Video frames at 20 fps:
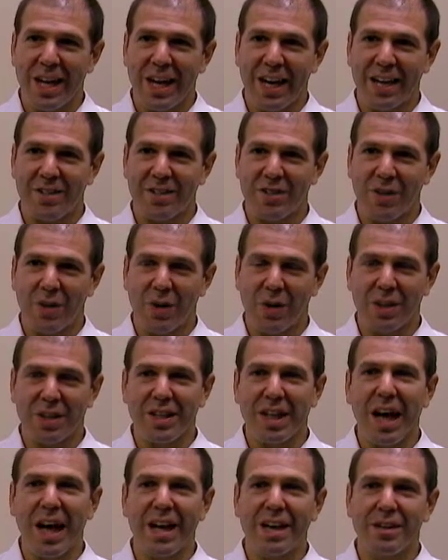And so a
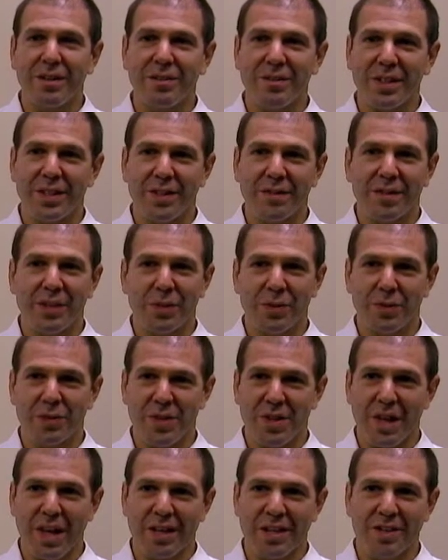lot of individuals
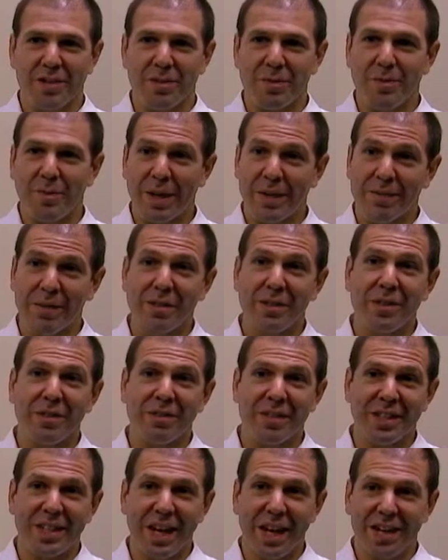with autism, by virtue of
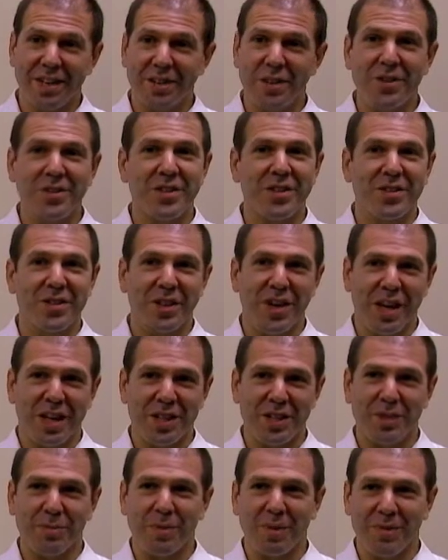the diagnosis, are
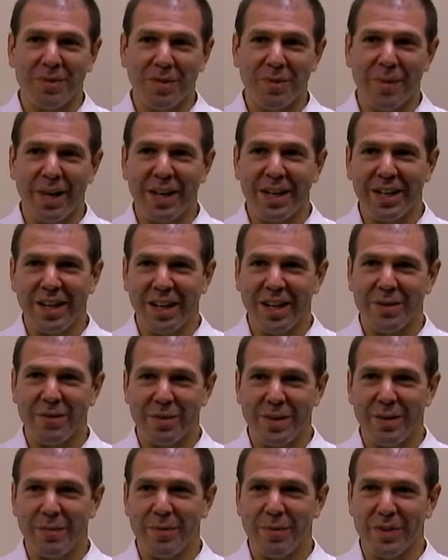eligible for Medicaid
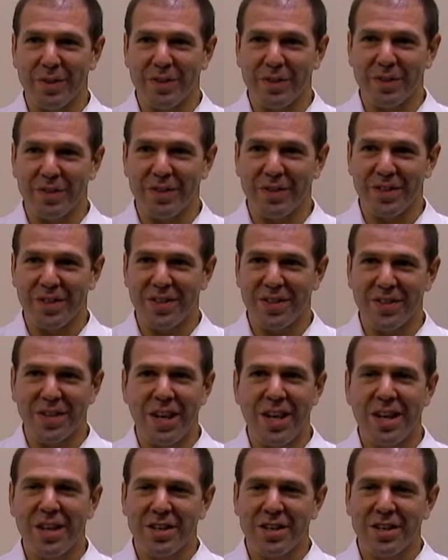reimbursed services.